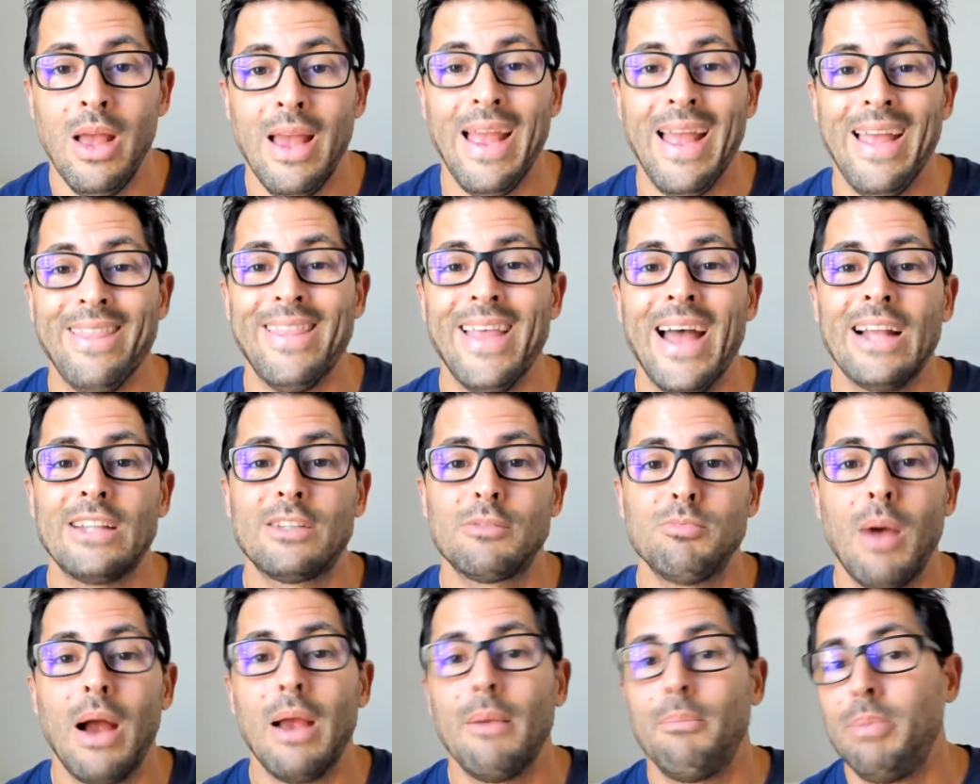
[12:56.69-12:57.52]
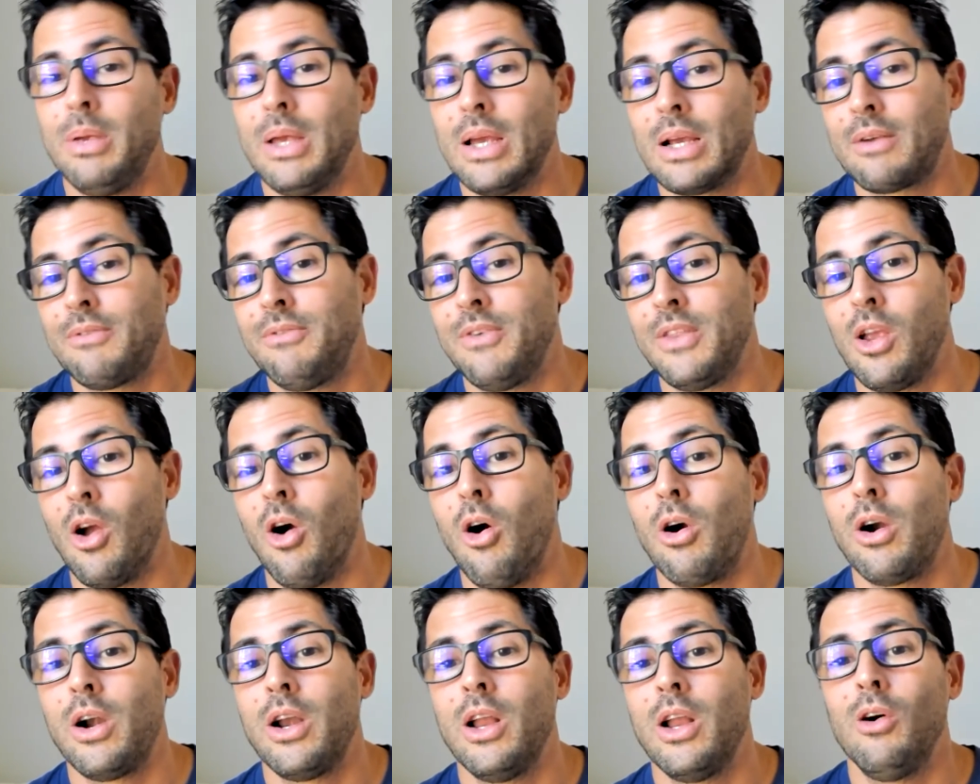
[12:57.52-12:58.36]
And that's my pick for the
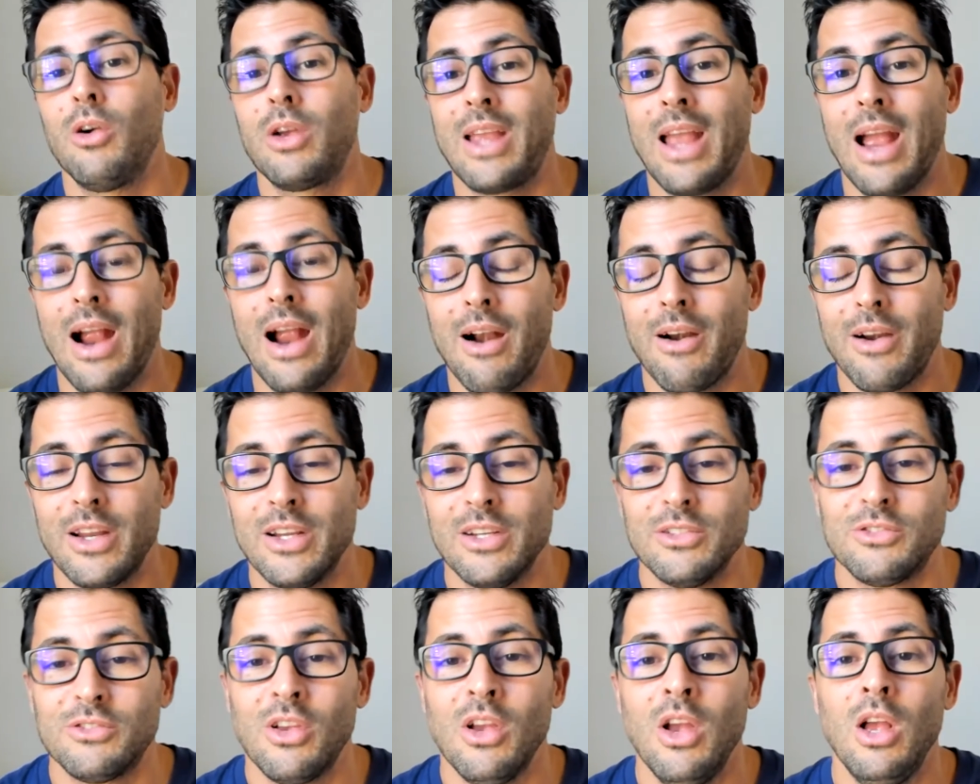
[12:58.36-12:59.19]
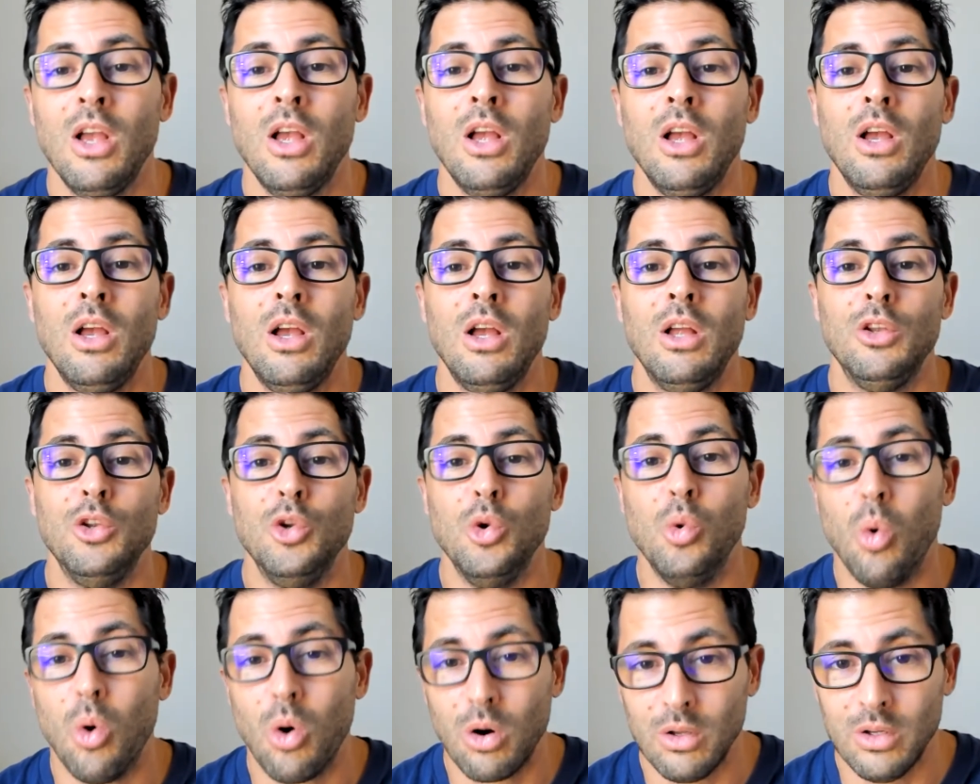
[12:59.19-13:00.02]
R+L Carriers
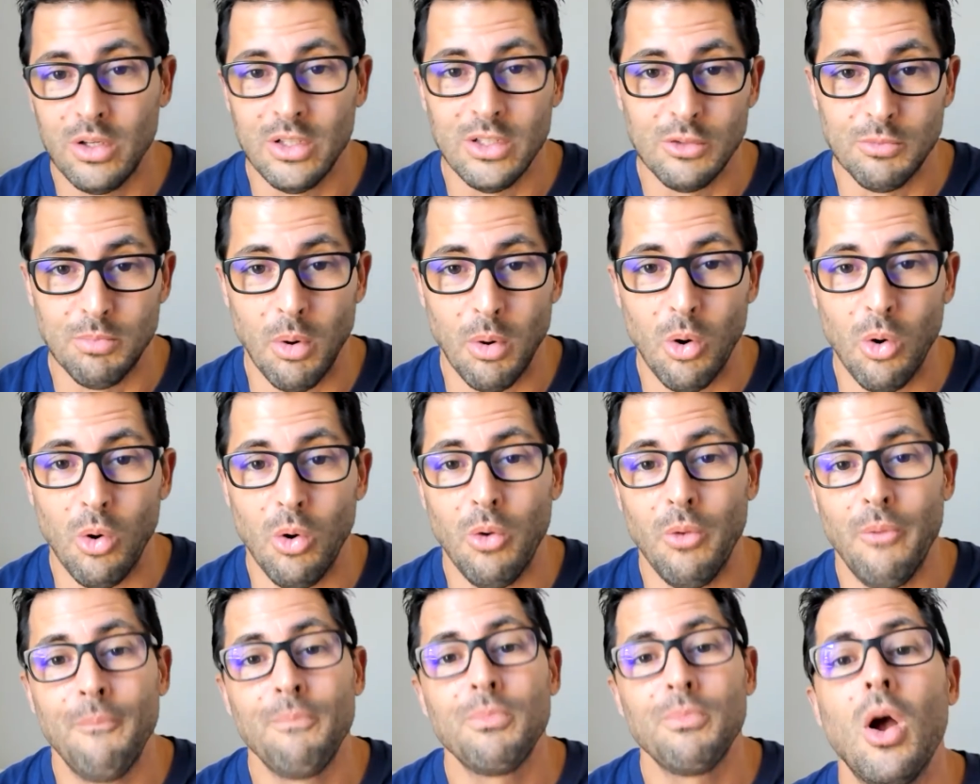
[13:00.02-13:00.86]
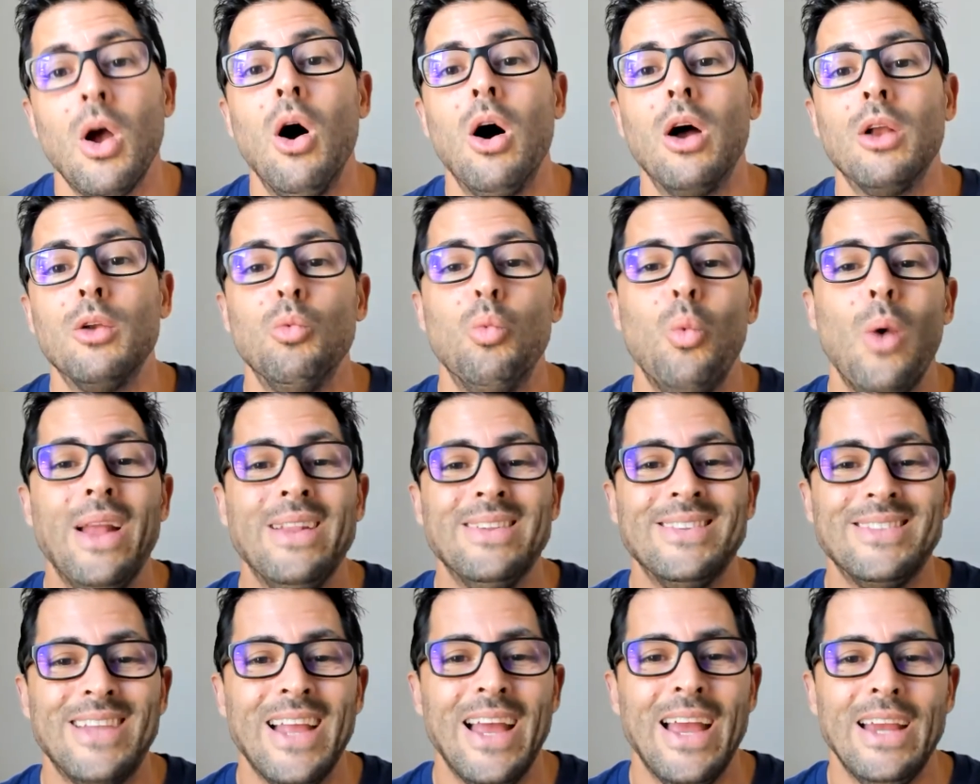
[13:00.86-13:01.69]
New Orleans Bowl on
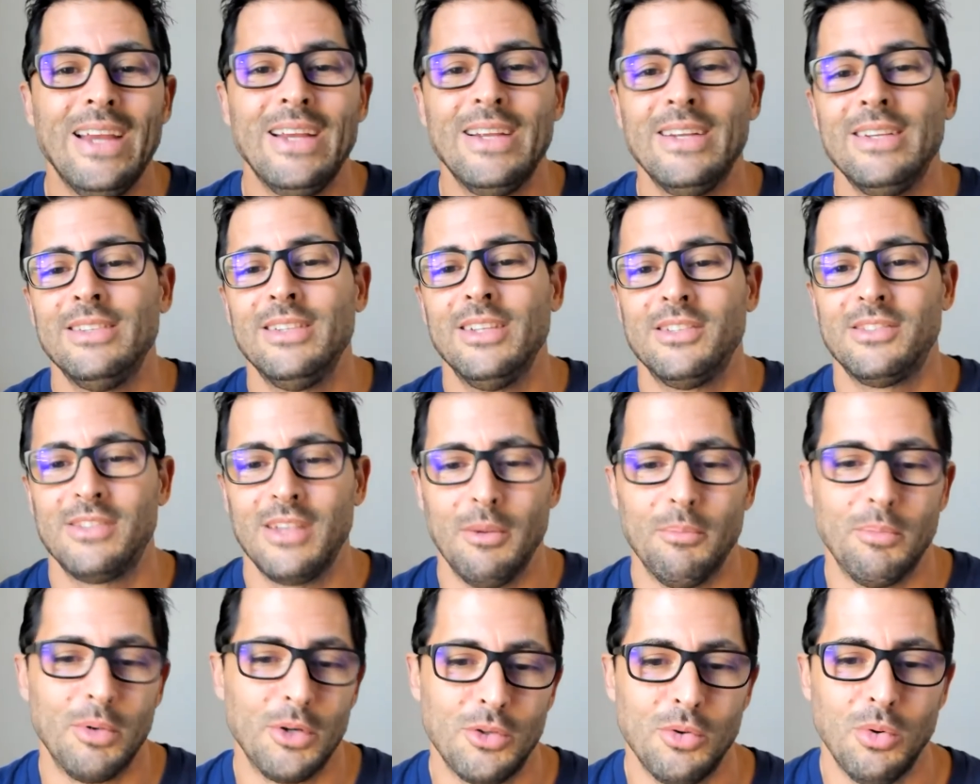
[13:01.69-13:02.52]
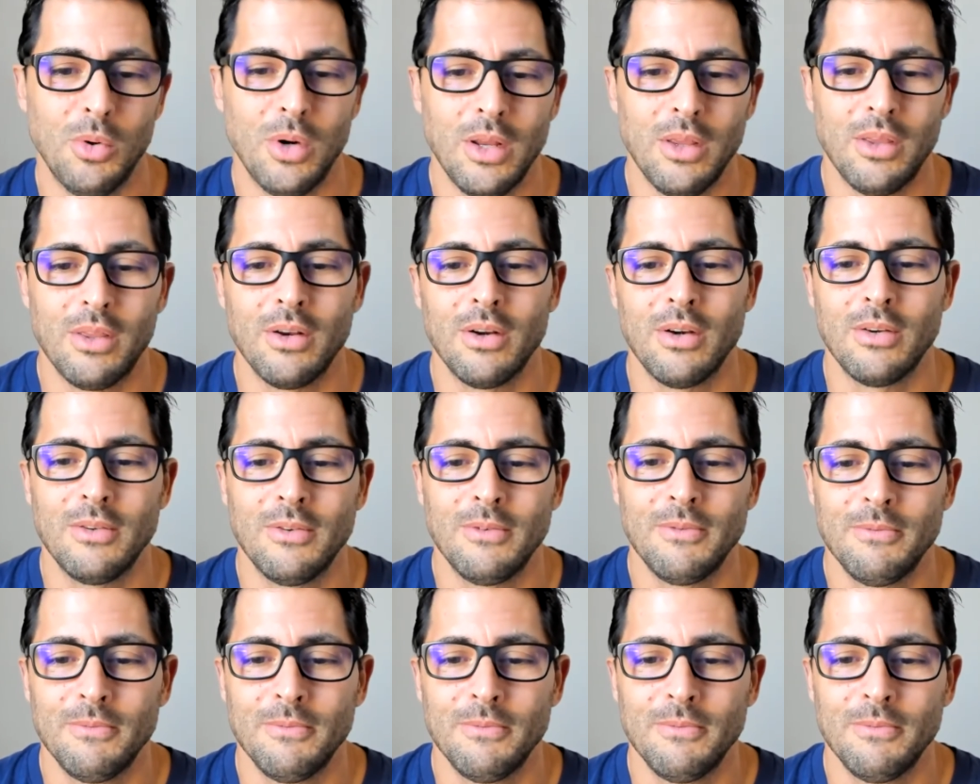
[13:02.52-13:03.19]
Wednesday, December 23rd.